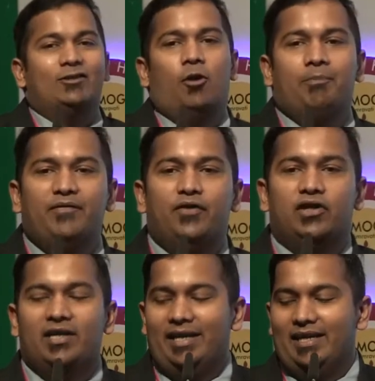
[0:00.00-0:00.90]
topic for
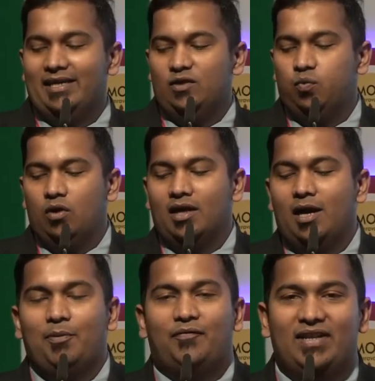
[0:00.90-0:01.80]
today is
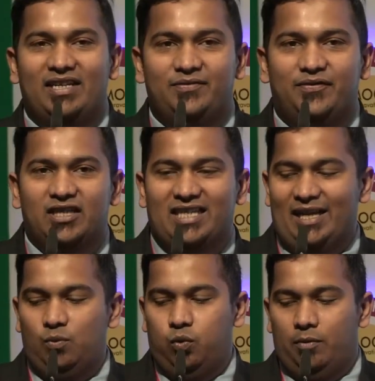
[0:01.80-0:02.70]
workup of an
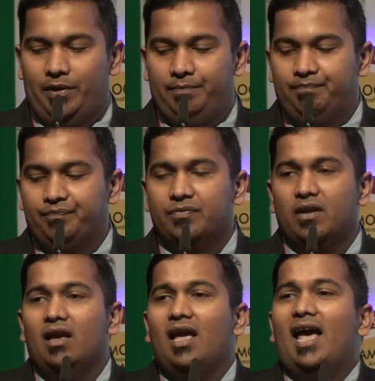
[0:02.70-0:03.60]
infertile woman.
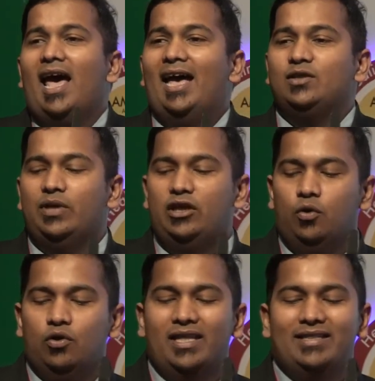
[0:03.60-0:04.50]
As we
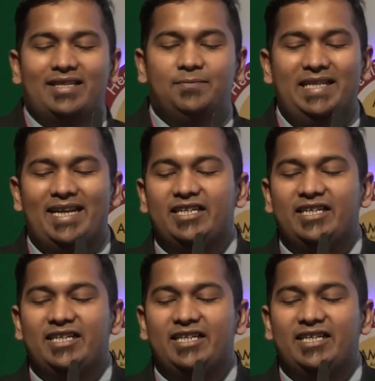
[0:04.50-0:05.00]
know that there's been an